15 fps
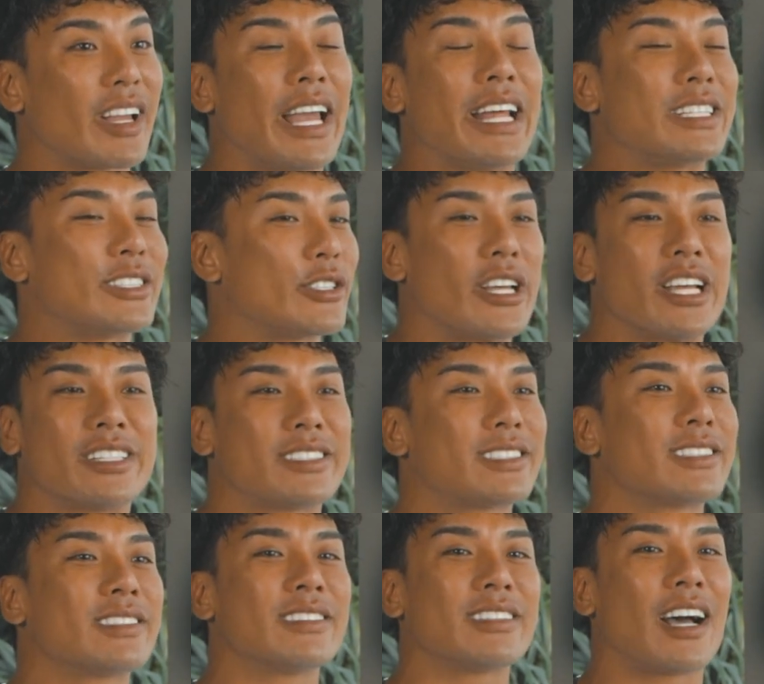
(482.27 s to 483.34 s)

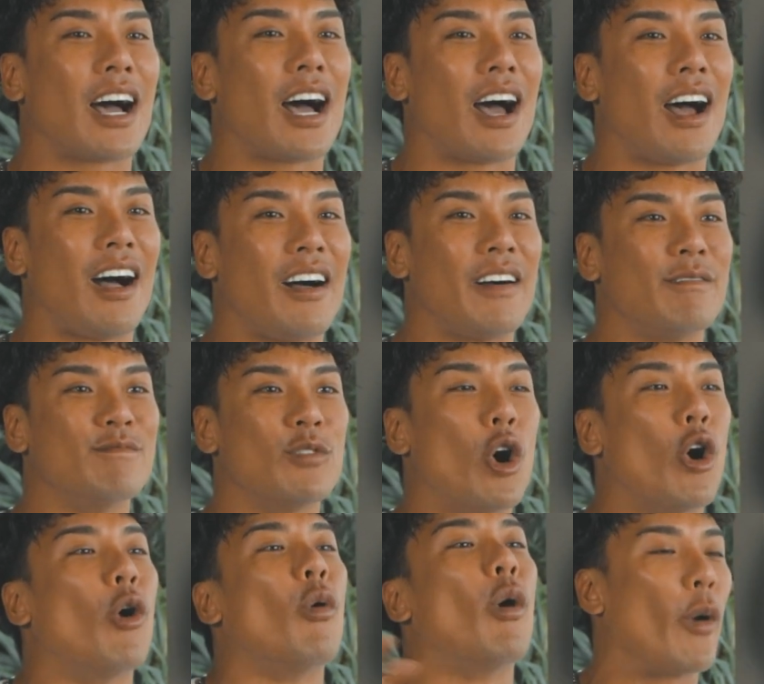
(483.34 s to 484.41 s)
It's
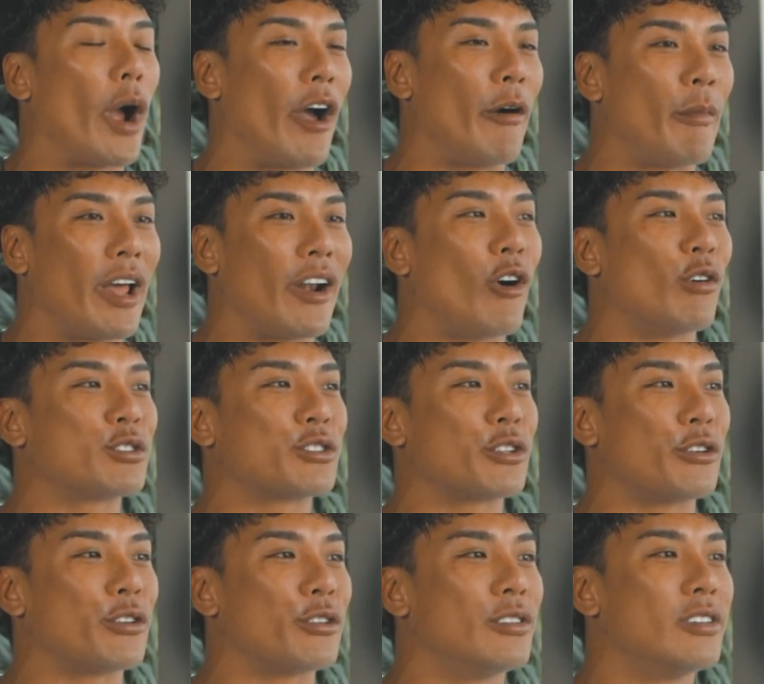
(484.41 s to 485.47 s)
overwhelmed and
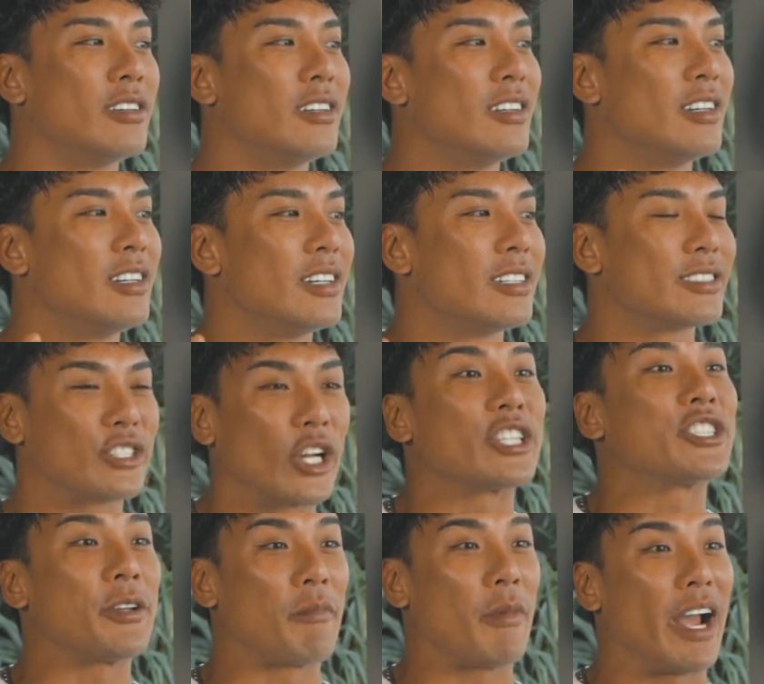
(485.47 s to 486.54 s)
also
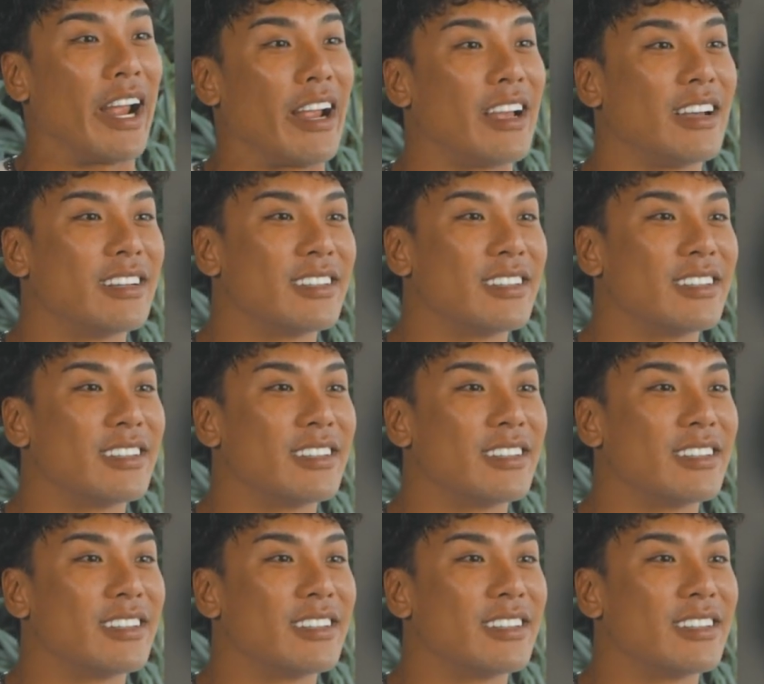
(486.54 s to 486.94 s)
touching by it.